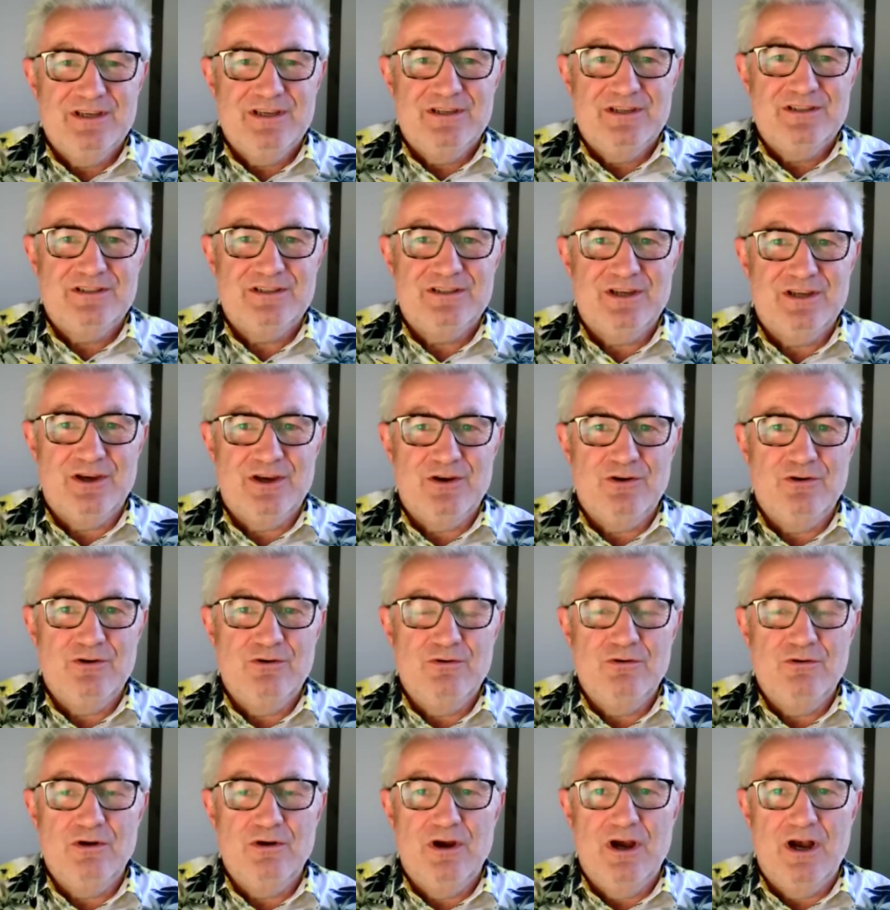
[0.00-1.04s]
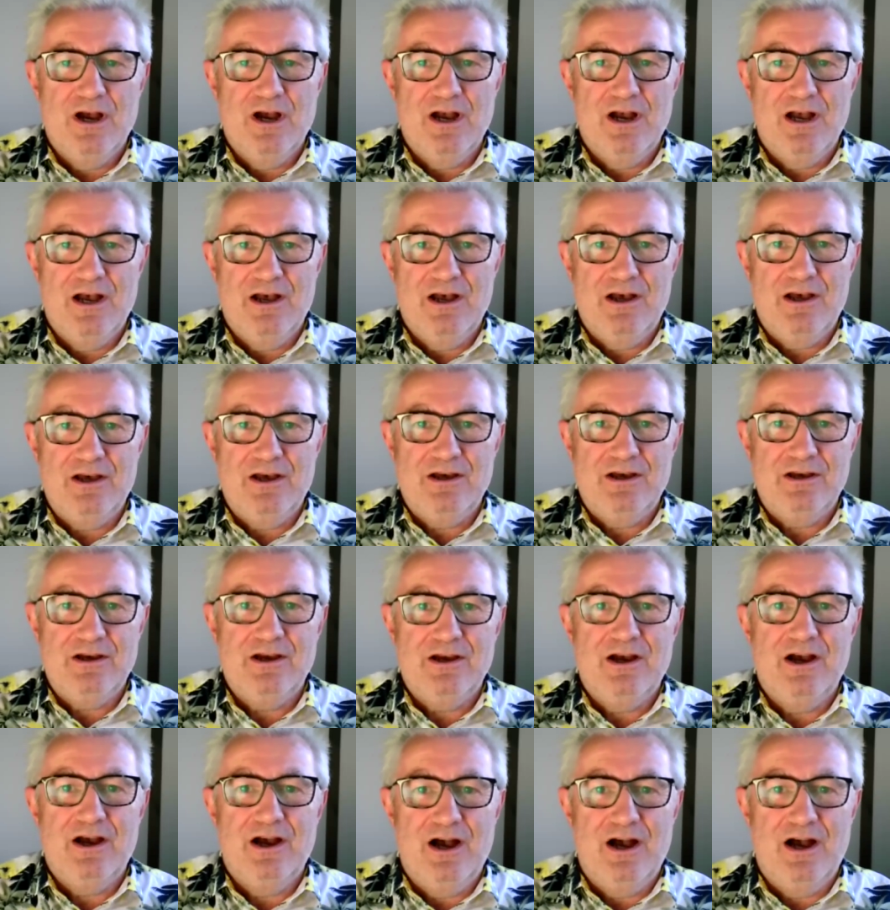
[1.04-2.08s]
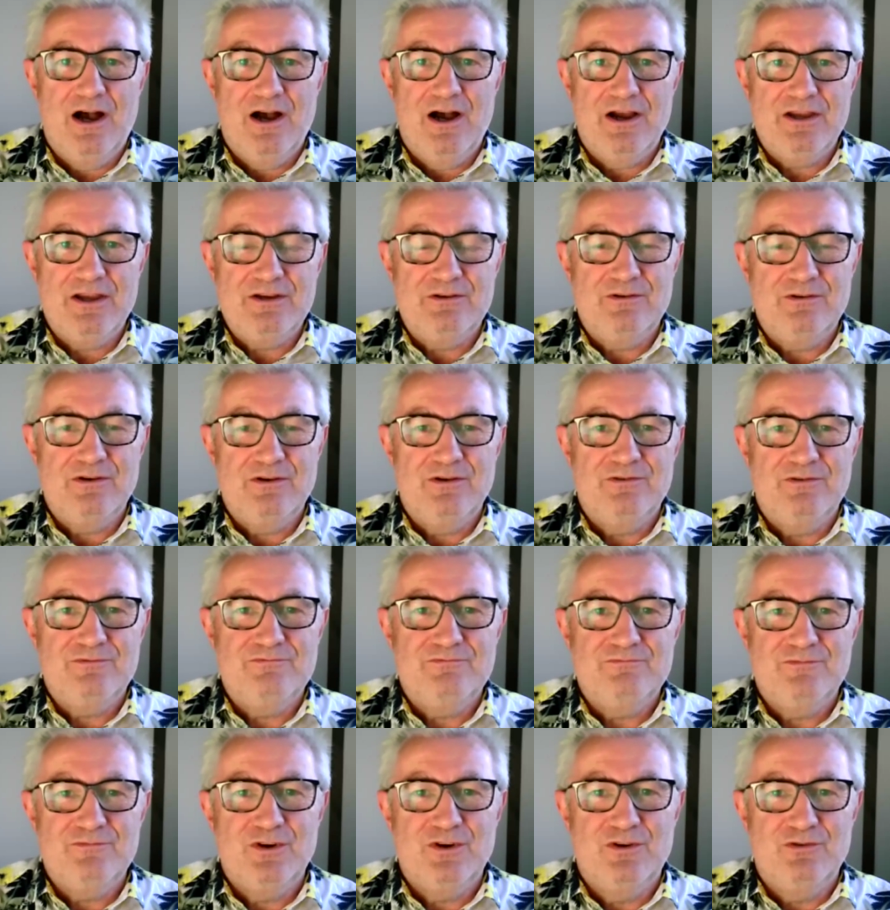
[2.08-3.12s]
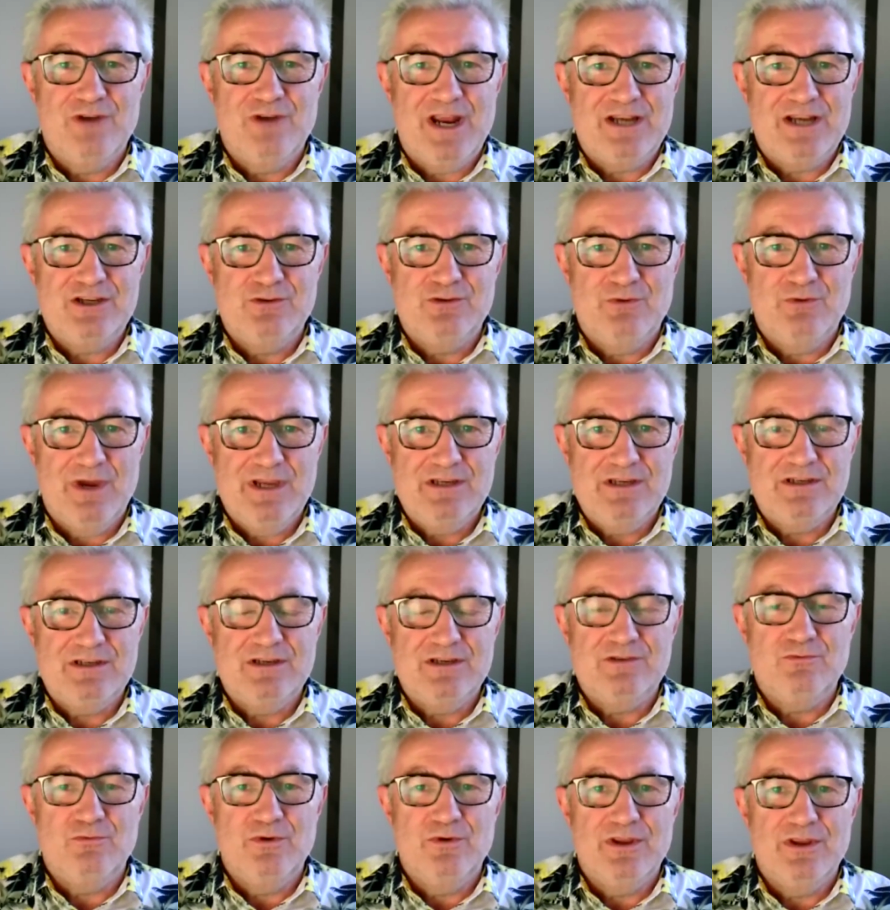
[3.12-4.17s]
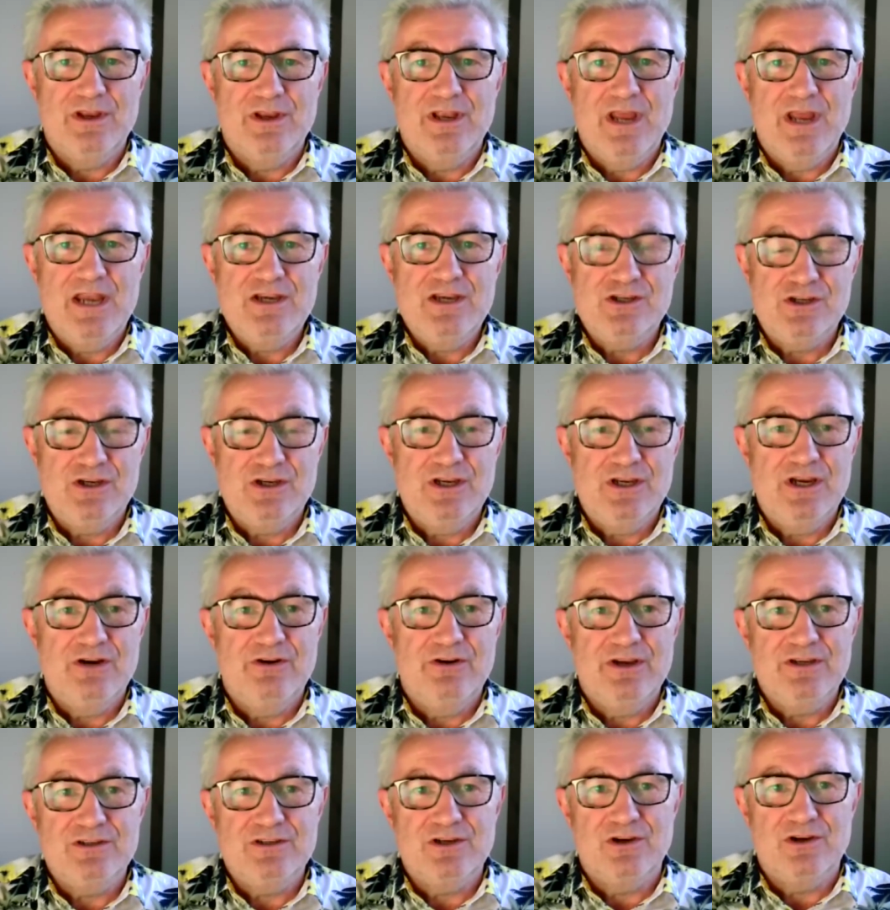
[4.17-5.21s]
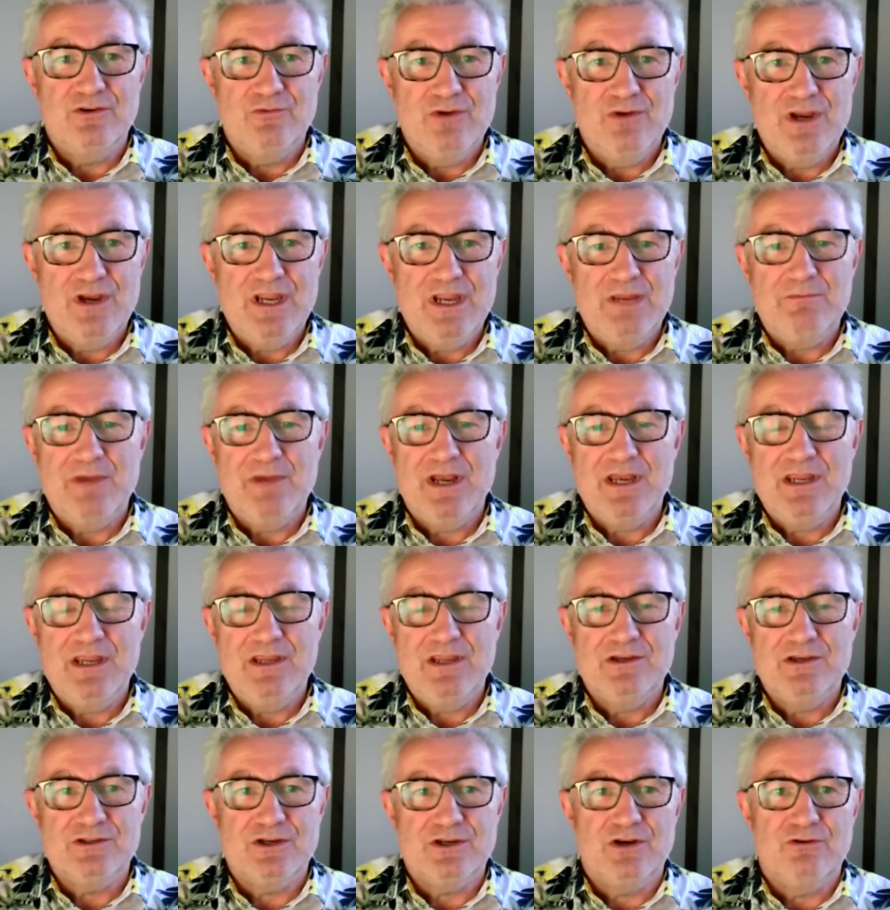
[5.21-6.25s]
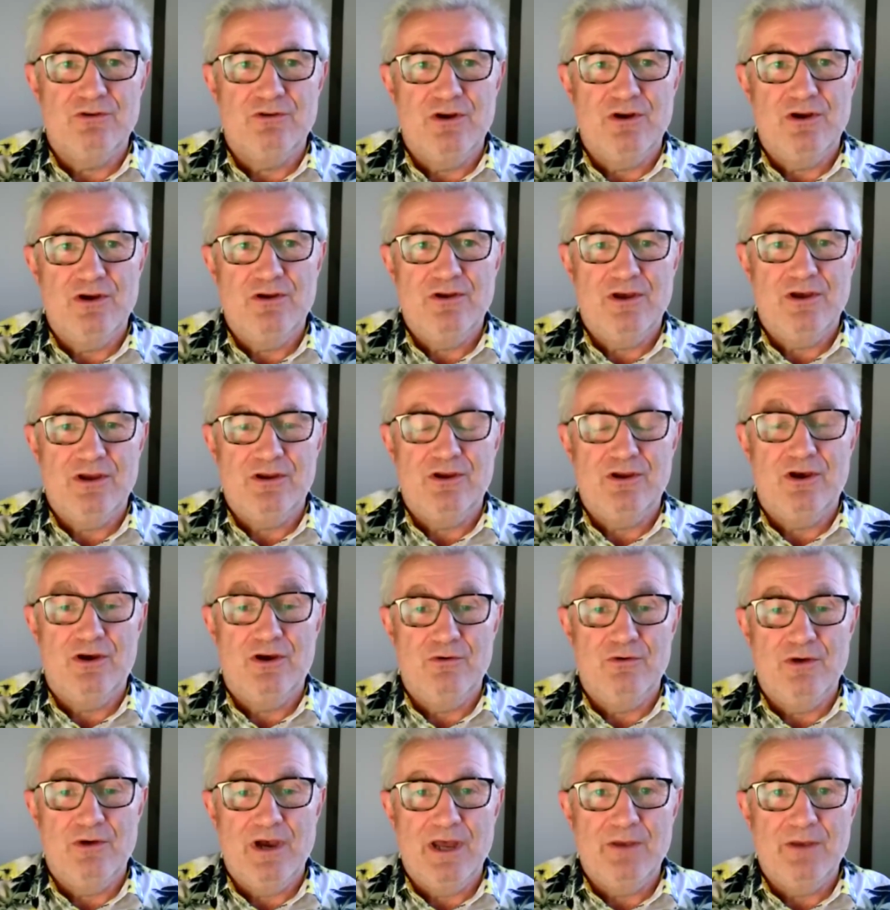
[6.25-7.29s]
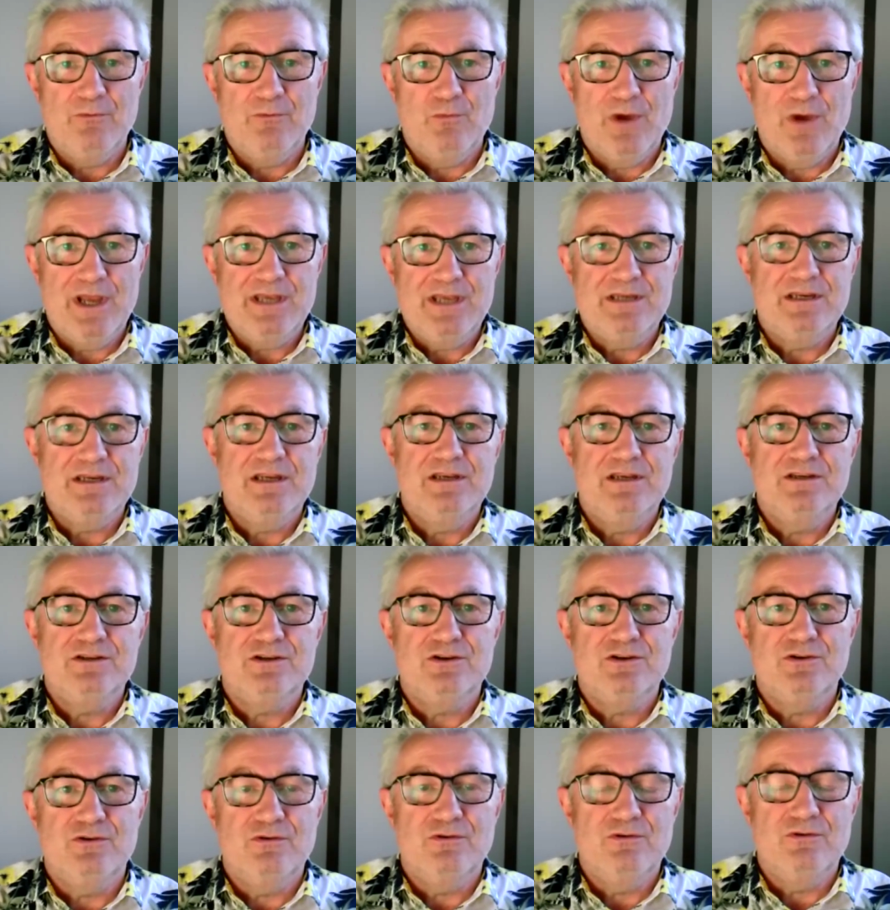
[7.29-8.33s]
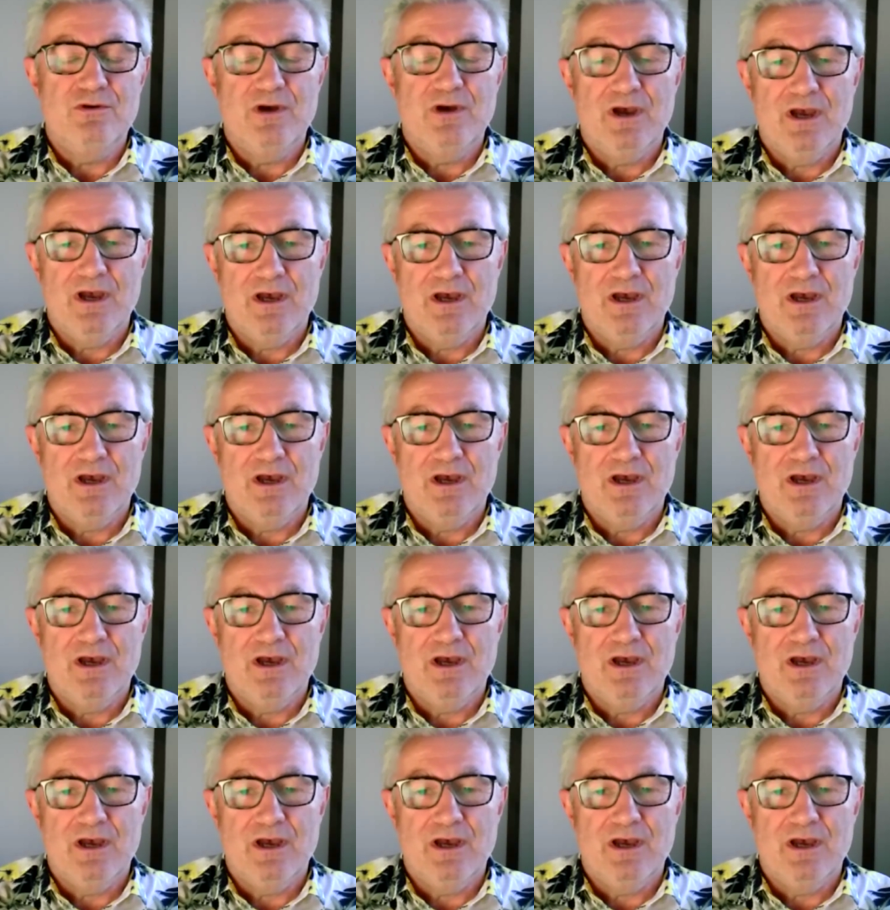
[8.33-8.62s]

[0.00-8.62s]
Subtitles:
So I graduated with an engineering degree many years ago and went into